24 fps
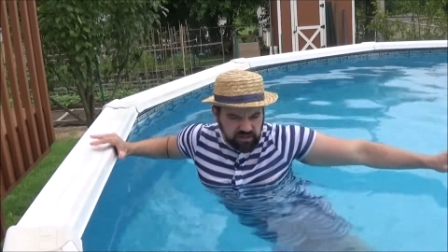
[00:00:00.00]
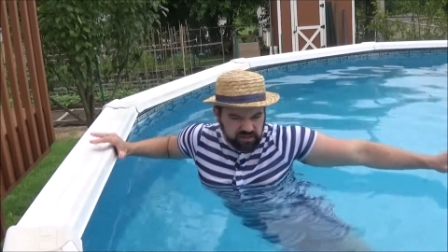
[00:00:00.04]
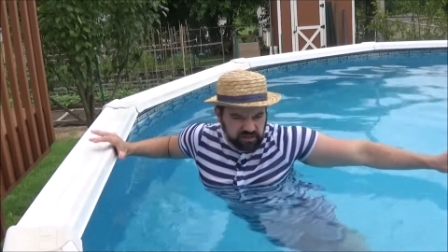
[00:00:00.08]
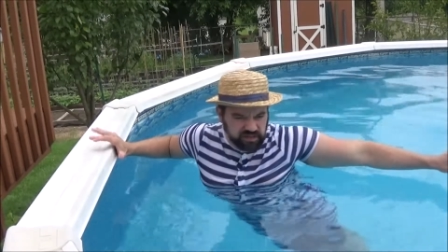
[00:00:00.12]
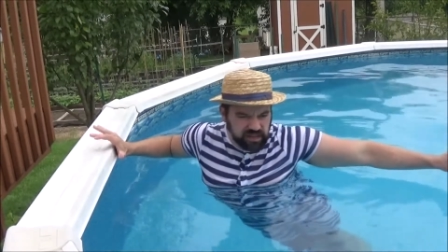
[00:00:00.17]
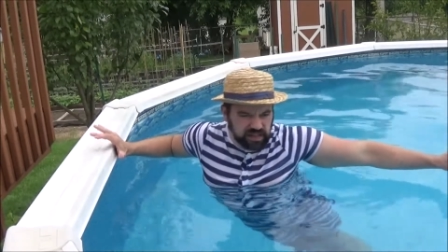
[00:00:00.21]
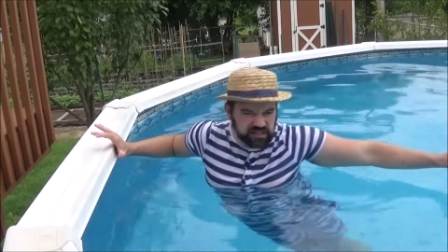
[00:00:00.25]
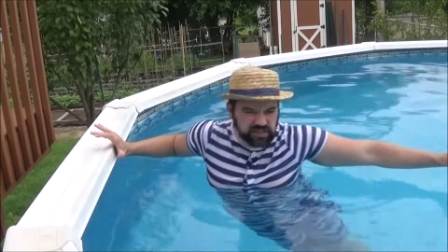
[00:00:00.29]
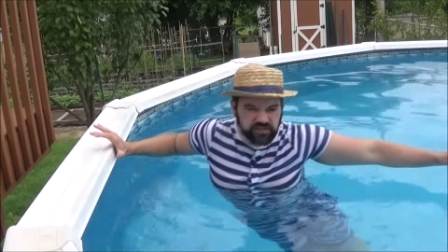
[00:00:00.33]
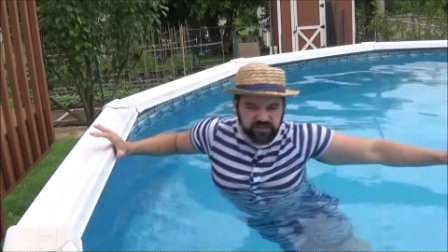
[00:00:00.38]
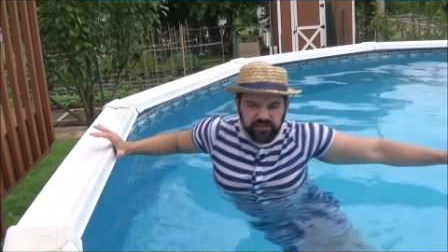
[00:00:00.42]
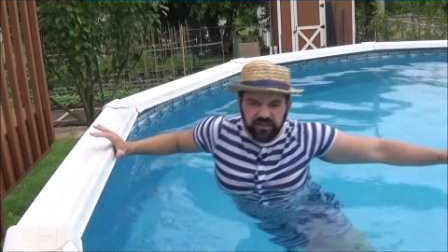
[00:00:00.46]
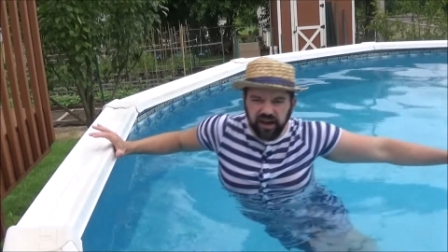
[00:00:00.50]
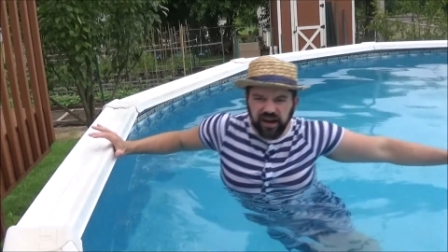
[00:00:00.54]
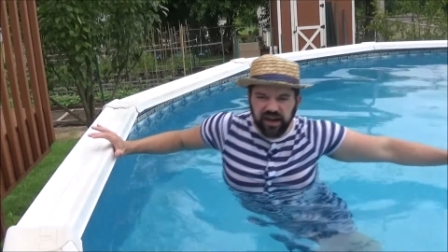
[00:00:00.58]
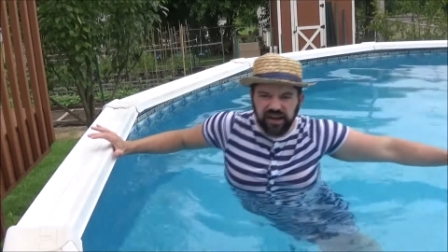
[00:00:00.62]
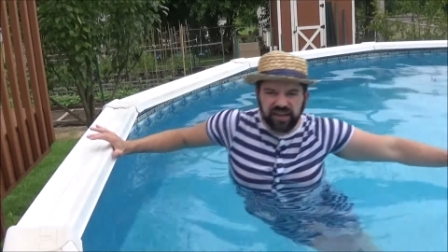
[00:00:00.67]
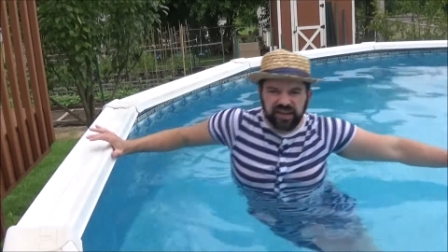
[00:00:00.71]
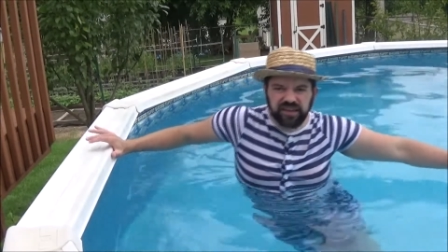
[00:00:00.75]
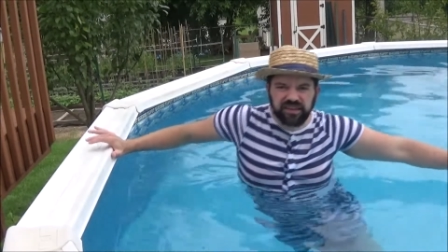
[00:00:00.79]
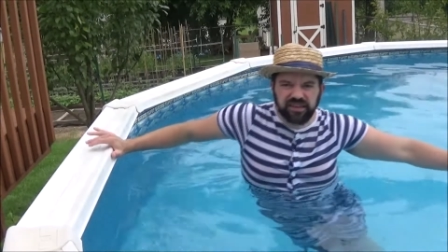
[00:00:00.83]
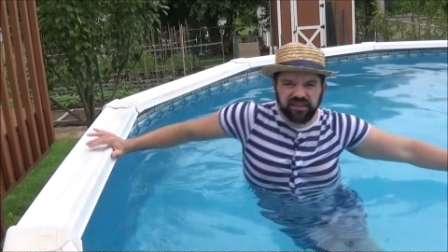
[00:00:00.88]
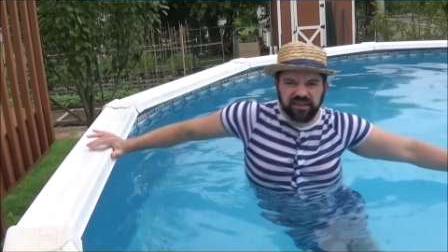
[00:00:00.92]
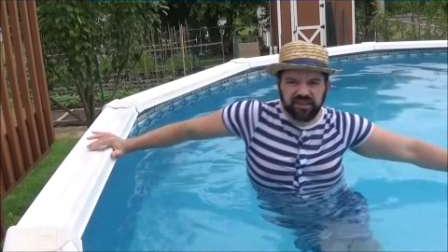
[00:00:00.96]
that's
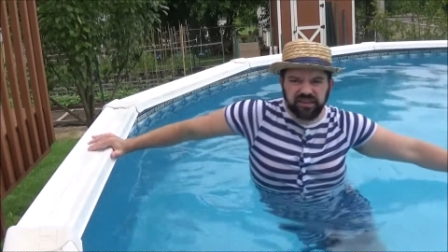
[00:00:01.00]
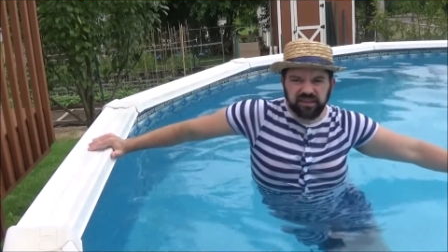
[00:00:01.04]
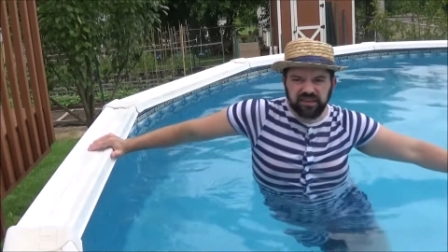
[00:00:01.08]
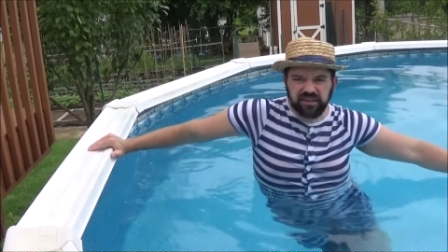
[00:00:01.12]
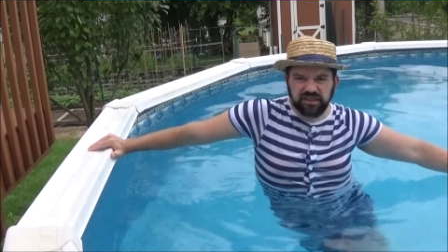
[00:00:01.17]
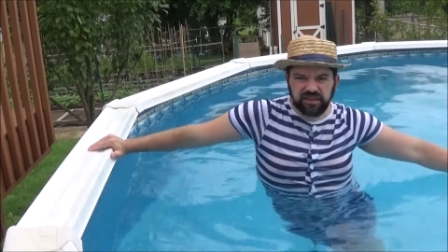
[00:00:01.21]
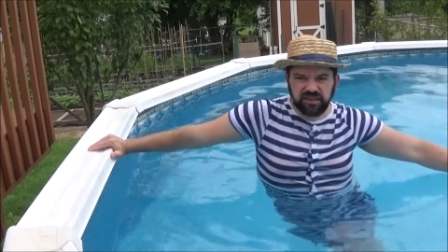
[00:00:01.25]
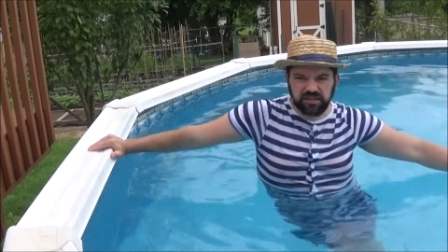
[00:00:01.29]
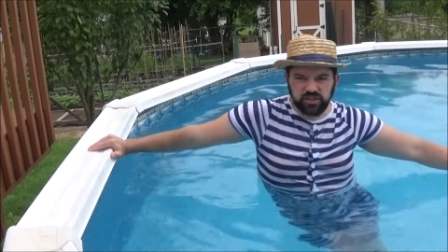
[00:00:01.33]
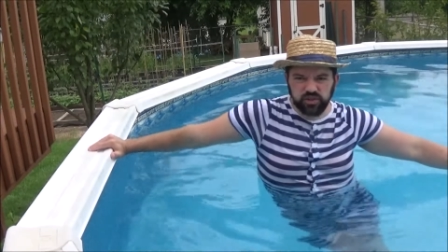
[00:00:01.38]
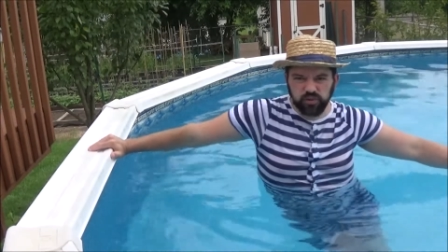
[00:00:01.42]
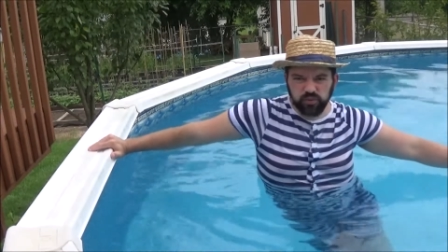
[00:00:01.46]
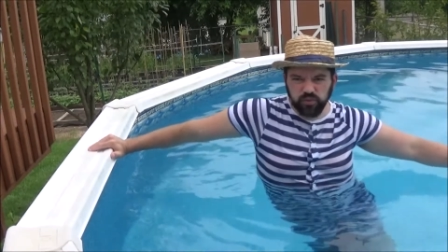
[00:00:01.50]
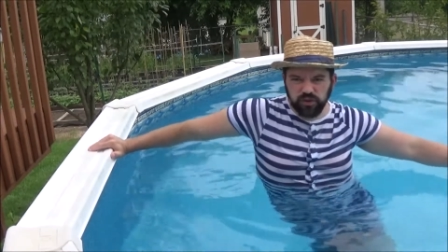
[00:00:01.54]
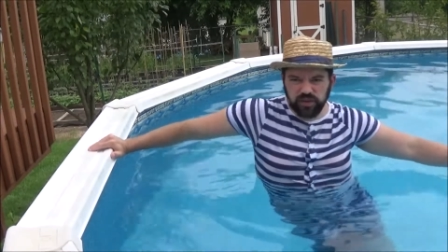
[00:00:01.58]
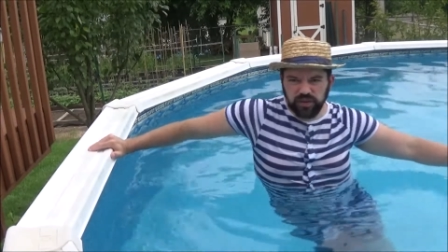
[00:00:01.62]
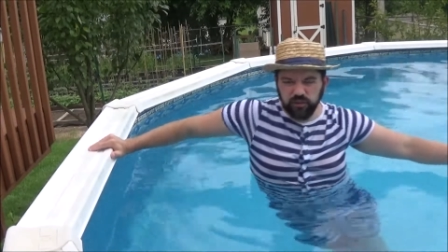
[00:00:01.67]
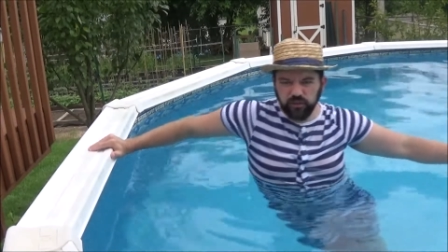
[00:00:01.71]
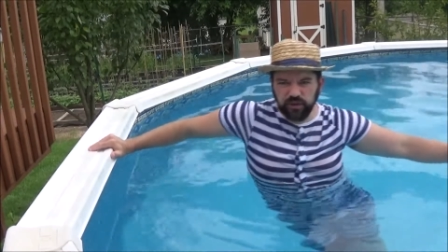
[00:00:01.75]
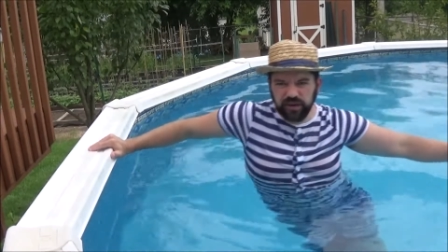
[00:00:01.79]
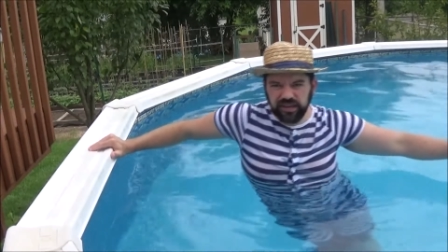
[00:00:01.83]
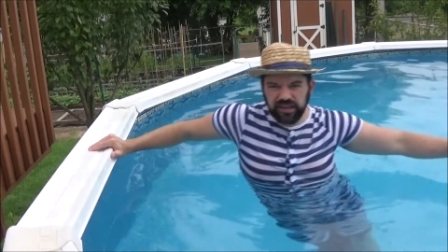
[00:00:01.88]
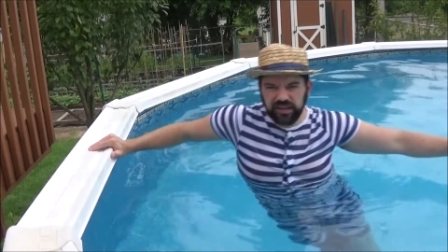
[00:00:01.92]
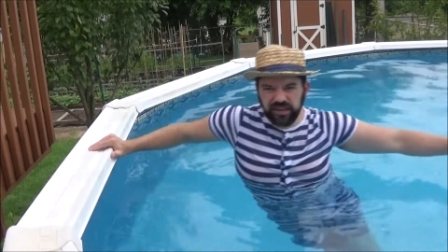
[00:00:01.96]
fine, because you
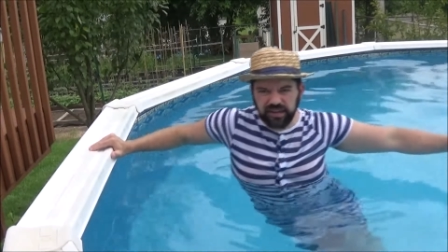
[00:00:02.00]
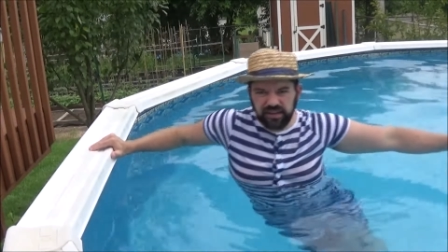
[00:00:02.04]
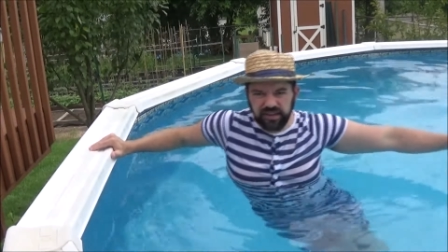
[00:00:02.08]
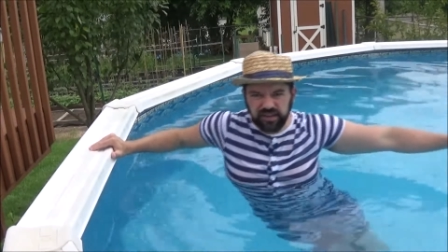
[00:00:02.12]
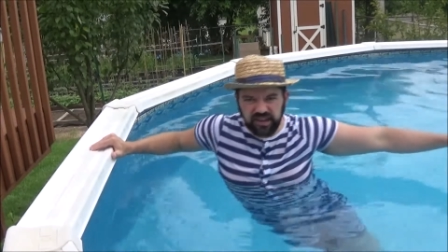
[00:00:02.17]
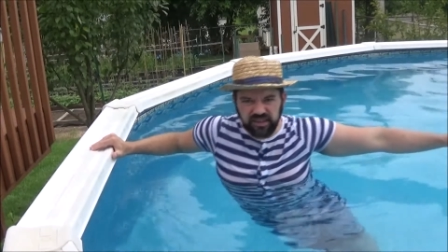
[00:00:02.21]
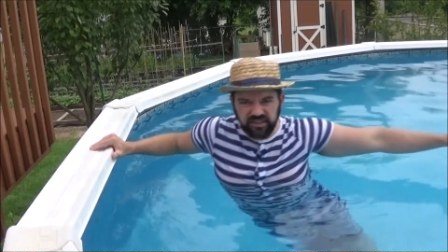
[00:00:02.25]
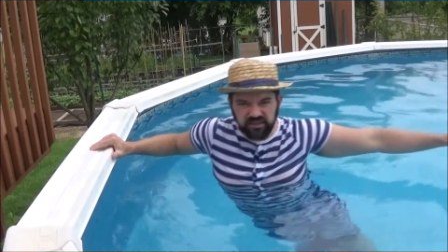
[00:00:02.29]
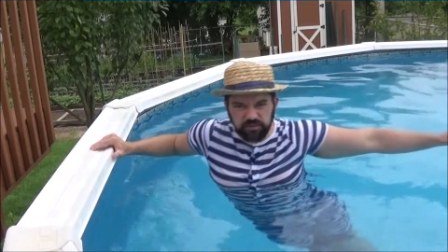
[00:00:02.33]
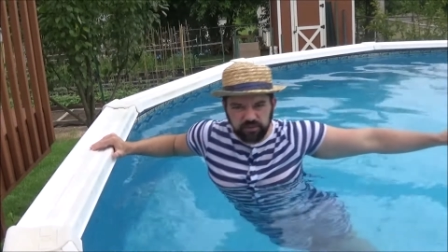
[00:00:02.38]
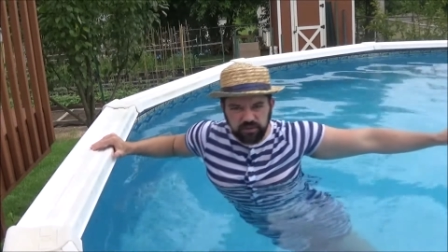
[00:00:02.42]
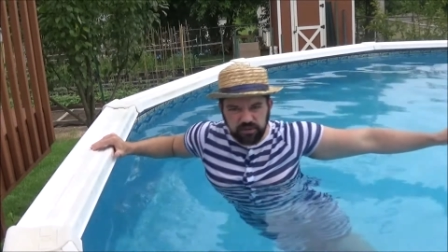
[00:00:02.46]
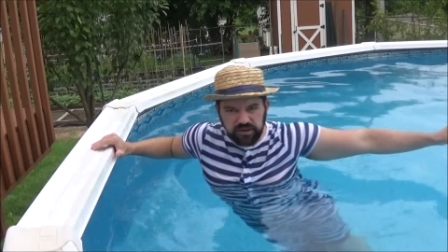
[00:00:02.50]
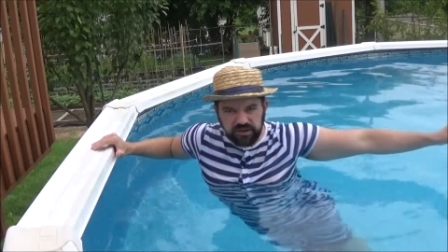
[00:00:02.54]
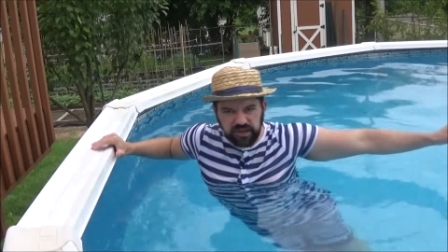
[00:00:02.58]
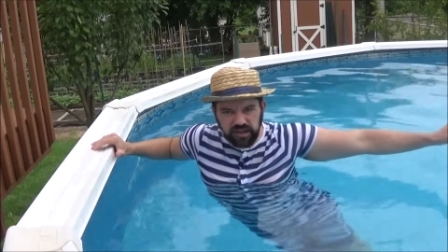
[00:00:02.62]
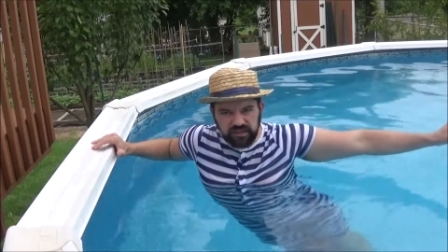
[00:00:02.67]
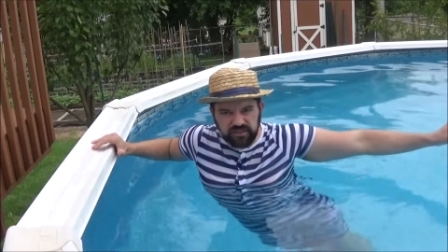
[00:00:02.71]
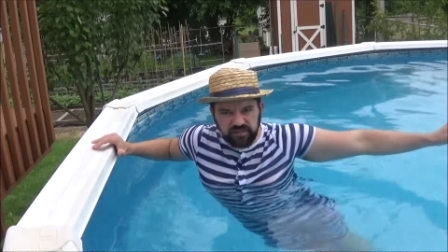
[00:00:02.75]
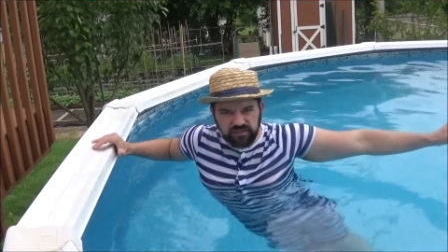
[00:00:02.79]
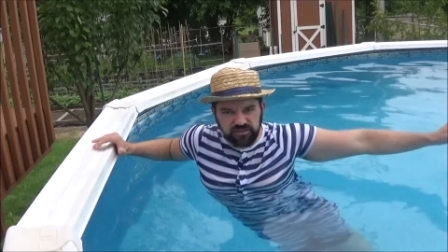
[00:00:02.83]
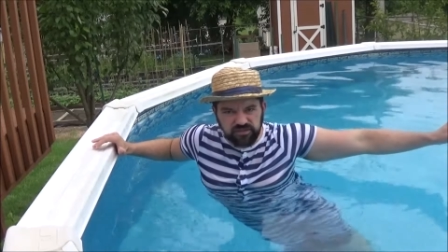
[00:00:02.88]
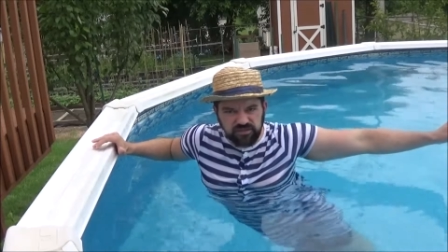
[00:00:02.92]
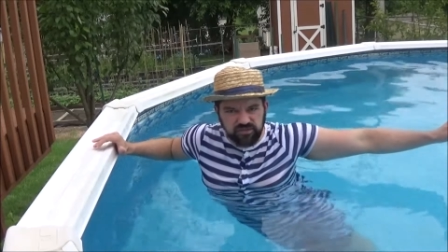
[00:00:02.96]
really want to get a nice
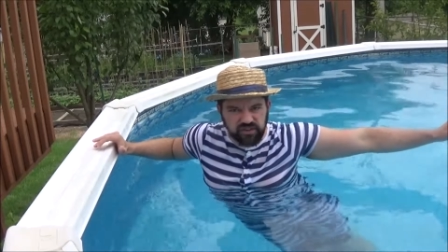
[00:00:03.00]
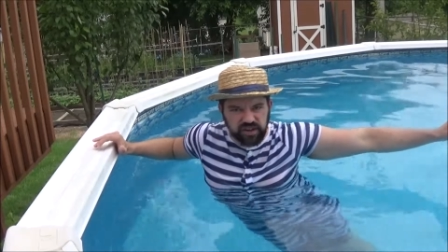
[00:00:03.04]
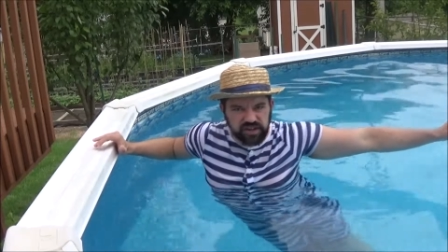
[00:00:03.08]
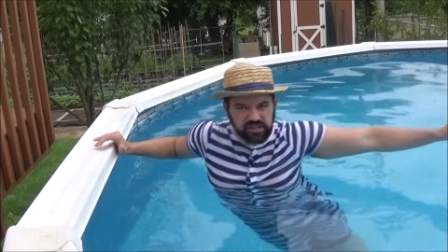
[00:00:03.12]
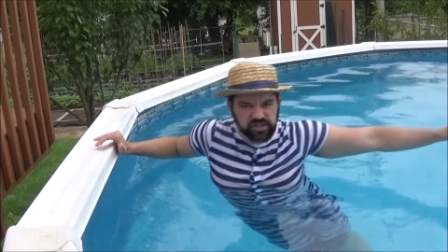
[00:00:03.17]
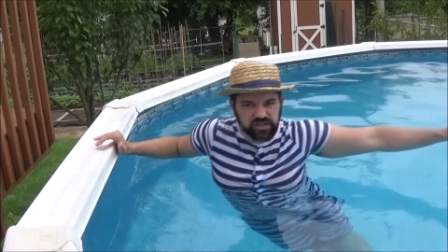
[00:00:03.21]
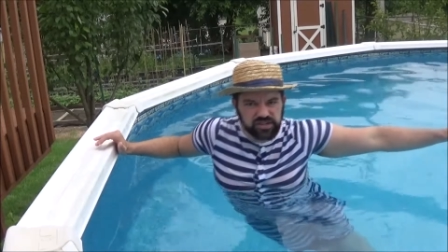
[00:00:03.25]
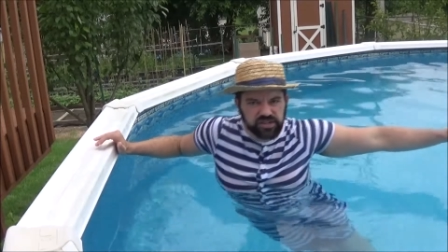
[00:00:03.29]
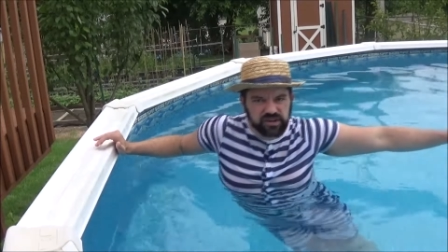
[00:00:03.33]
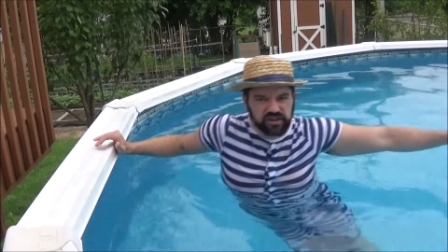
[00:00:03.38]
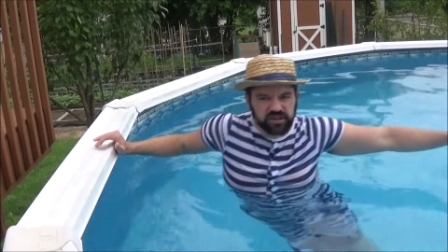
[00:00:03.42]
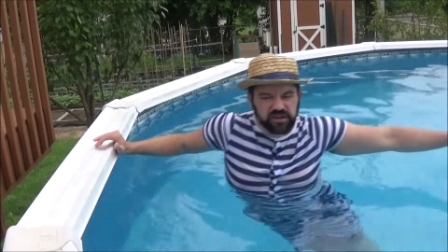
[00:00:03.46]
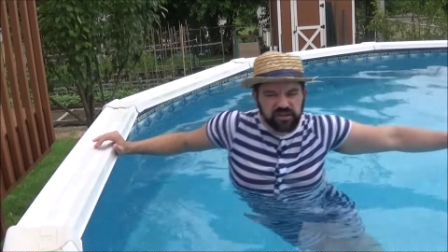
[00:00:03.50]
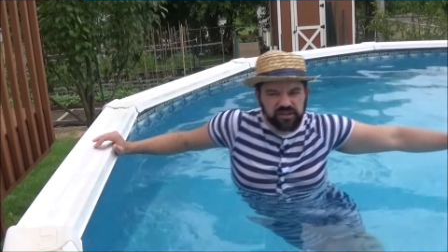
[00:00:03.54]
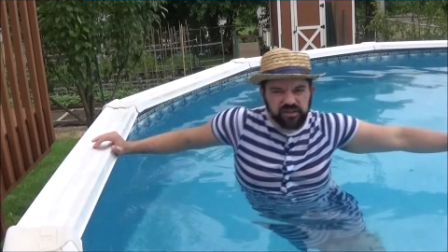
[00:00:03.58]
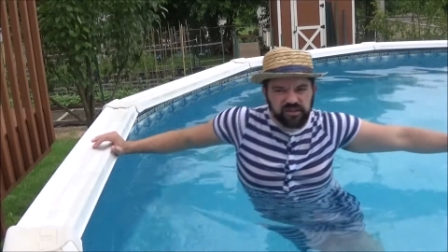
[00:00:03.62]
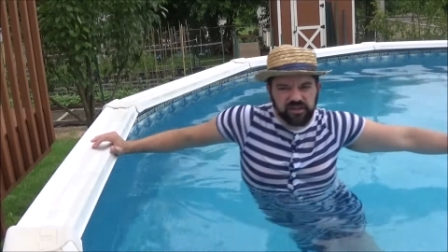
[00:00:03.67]
productive stretch here.